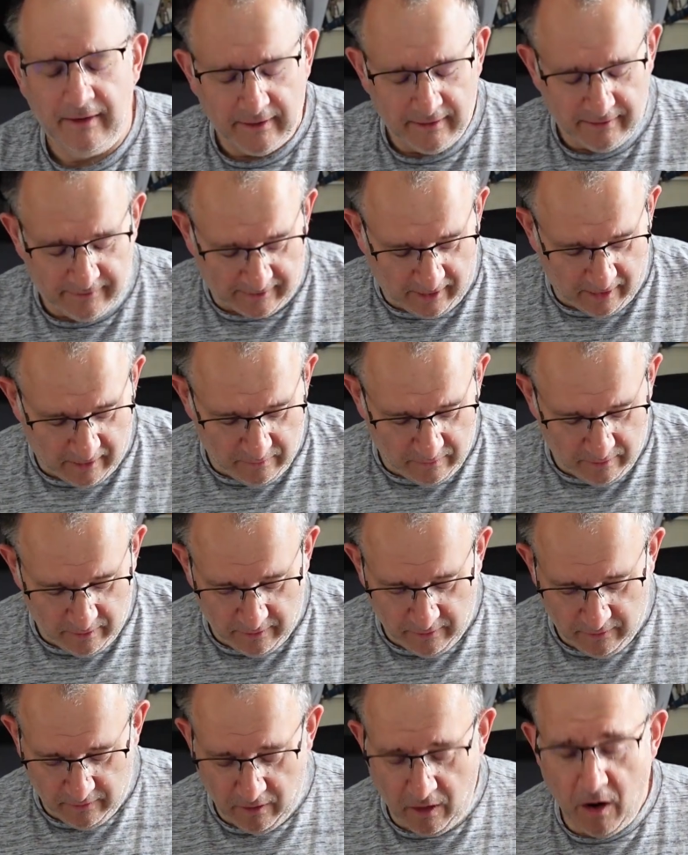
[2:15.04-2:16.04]
So
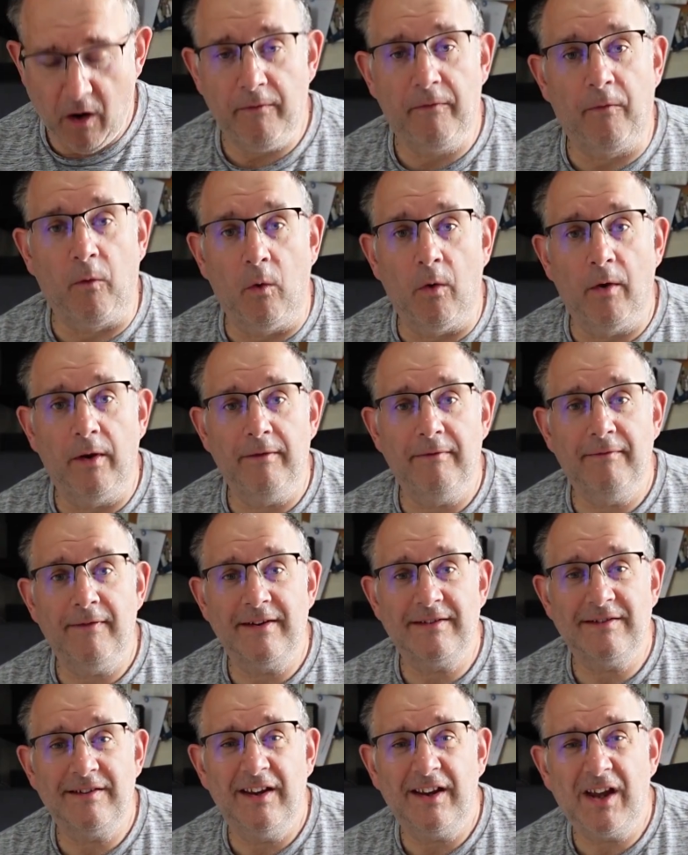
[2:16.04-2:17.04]
I thought I'd
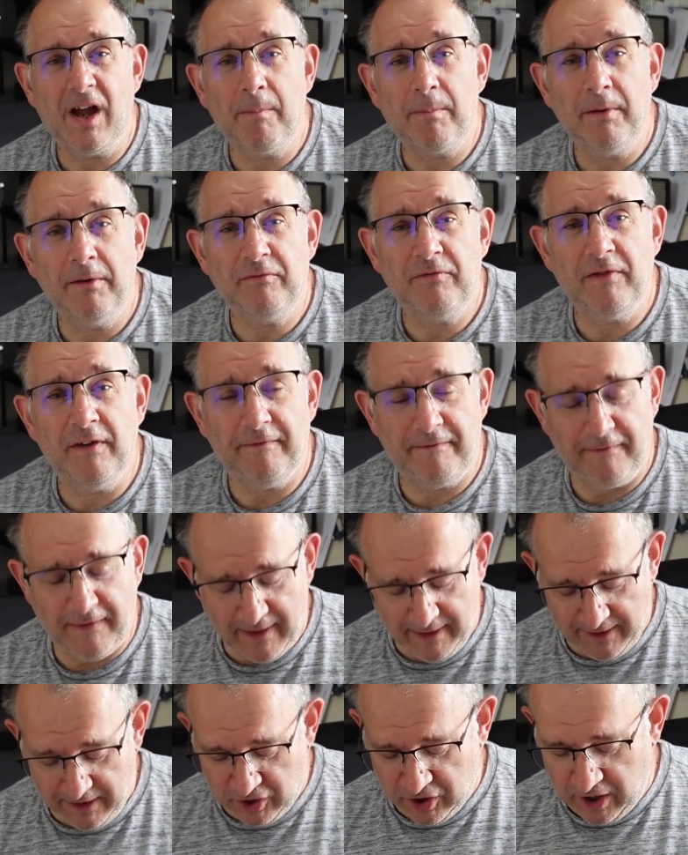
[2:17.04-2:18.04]
invest in a couple of
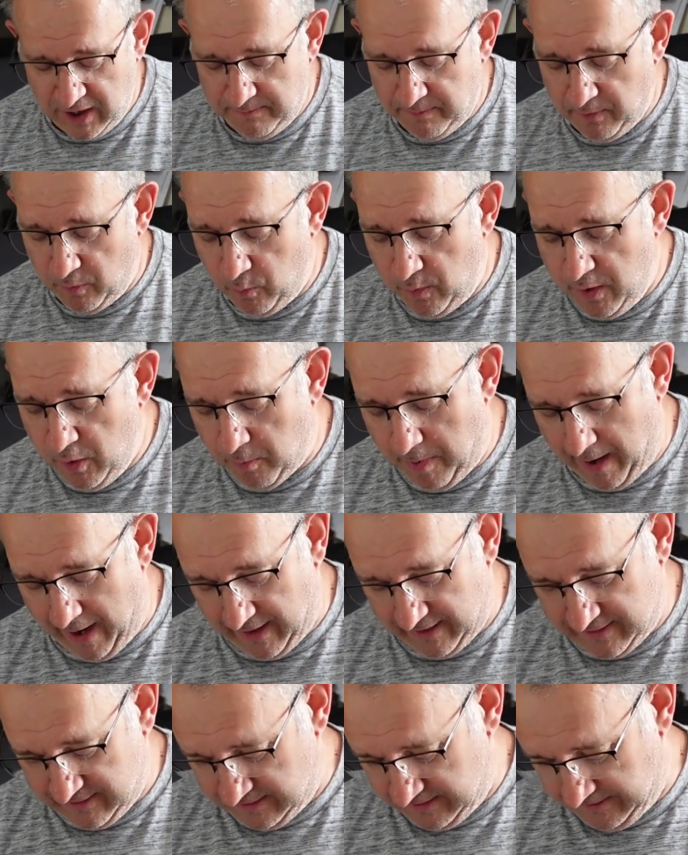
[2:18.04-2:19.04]
fairly cheap wheel
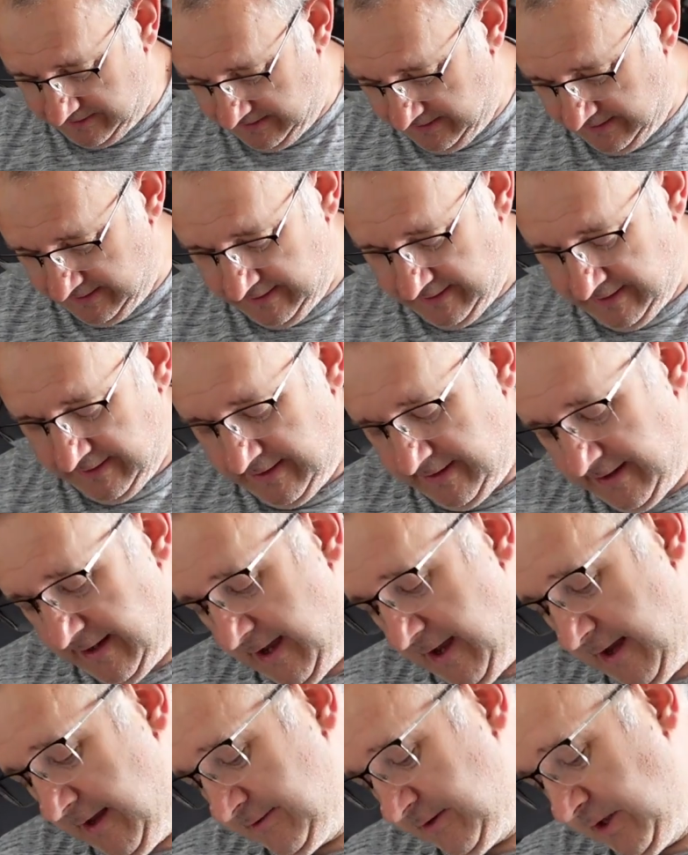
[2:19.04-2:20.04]
bags.
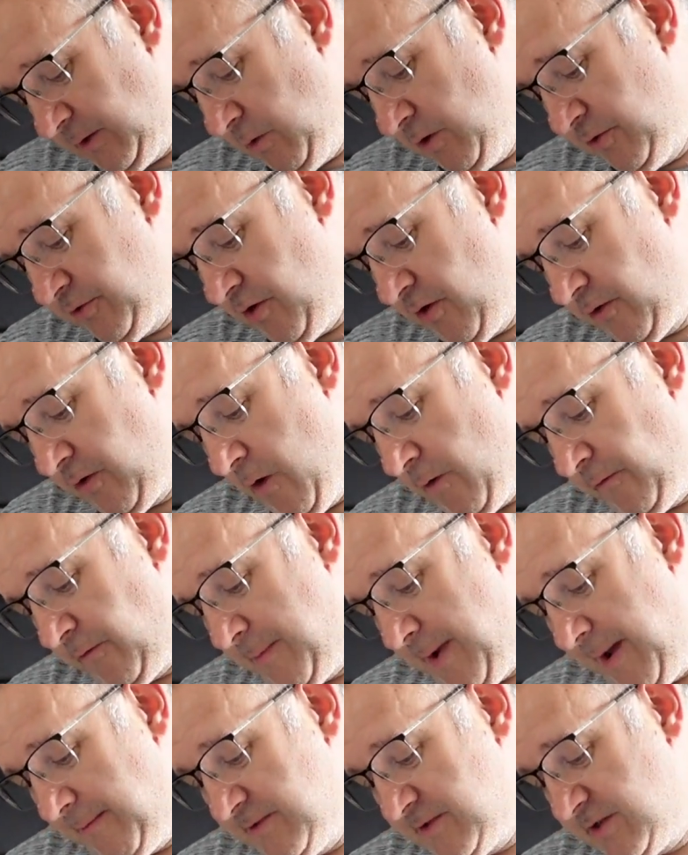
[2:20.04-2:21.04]
So the ones I got
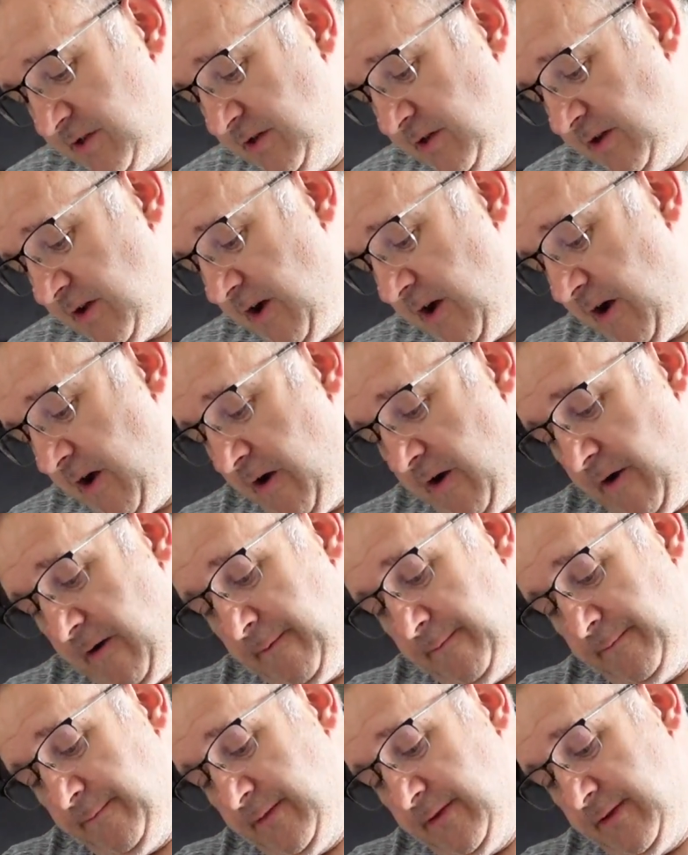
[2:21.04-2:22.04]
from Amazon
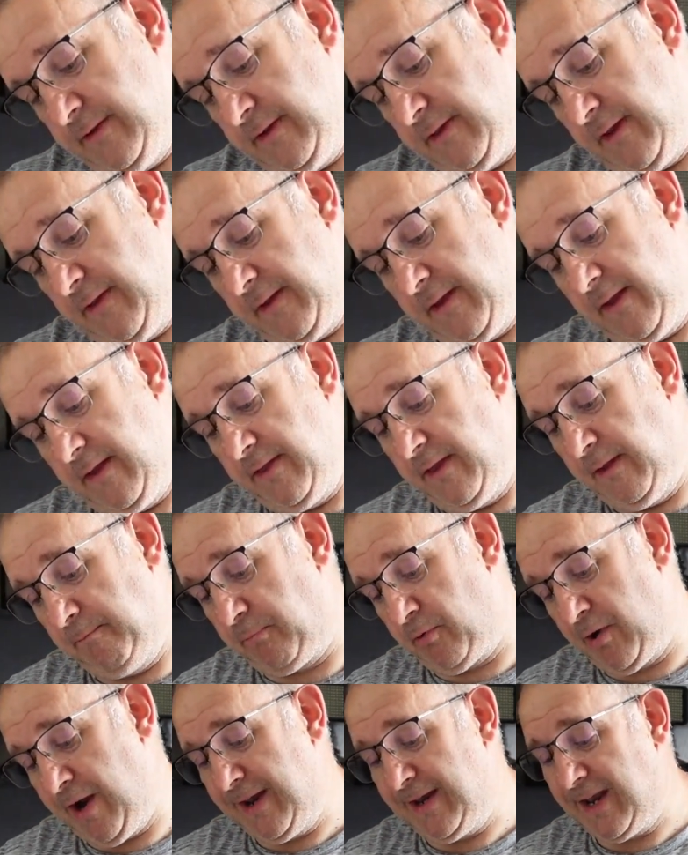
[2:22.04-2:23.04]
are the
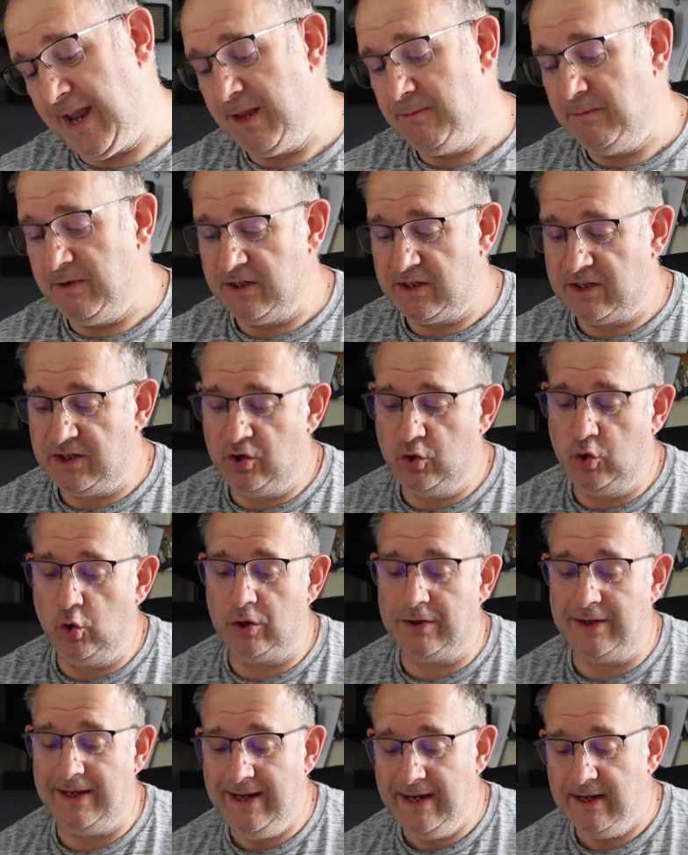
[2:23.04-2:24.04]
brand name is
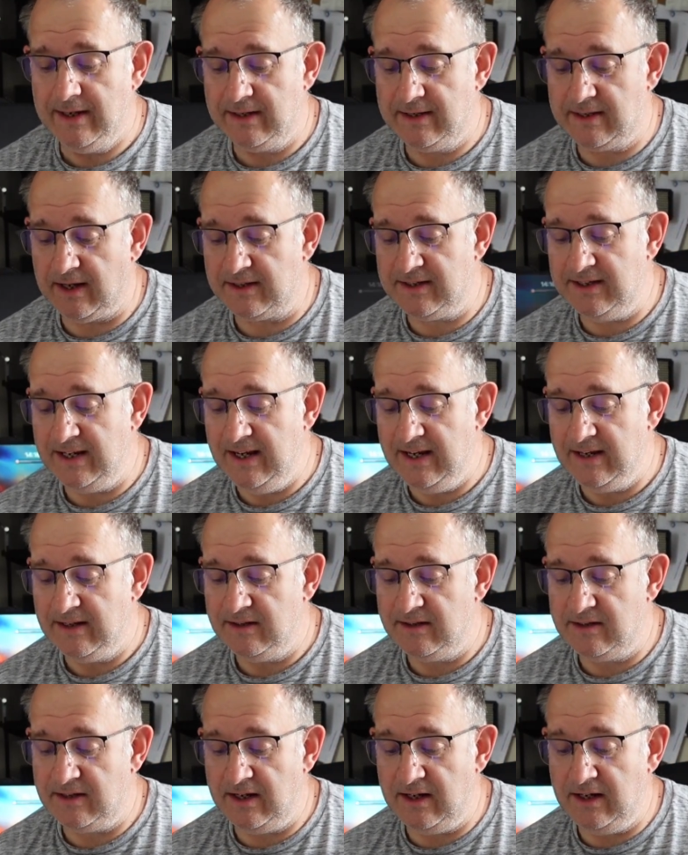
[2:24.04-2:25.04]
Dutti,
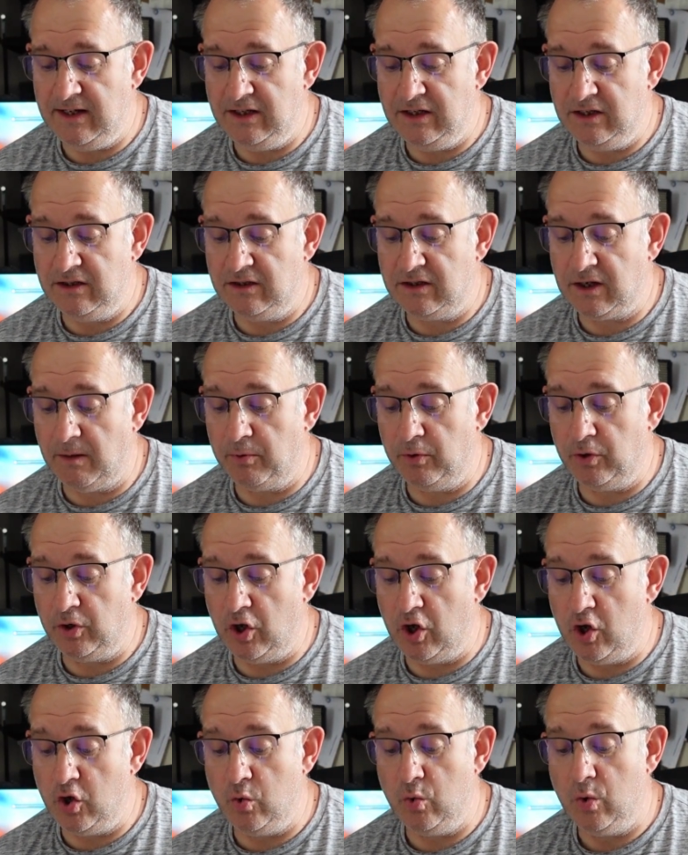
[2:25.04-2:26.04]

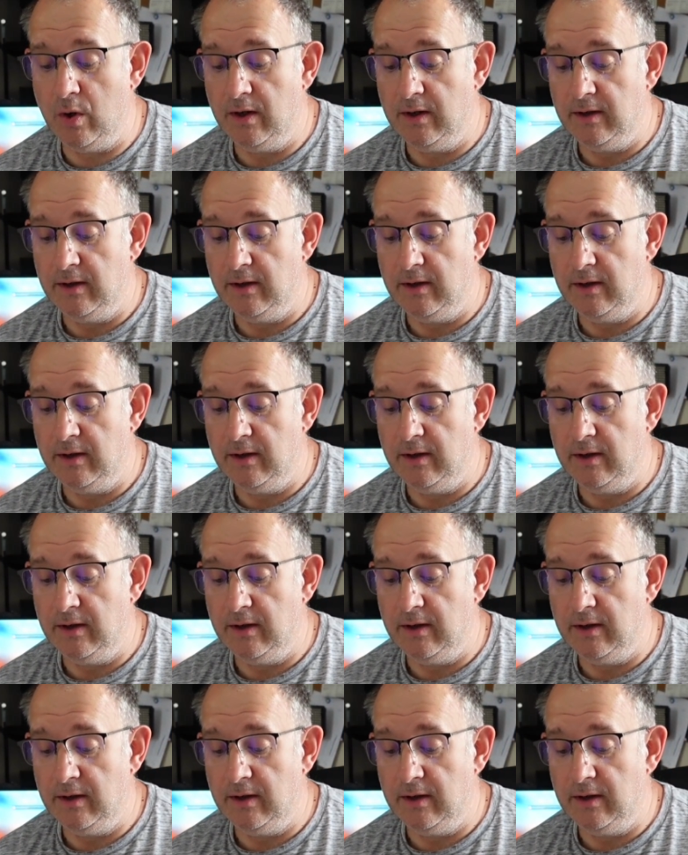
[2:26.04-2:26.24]
D-W-U-U-T-I.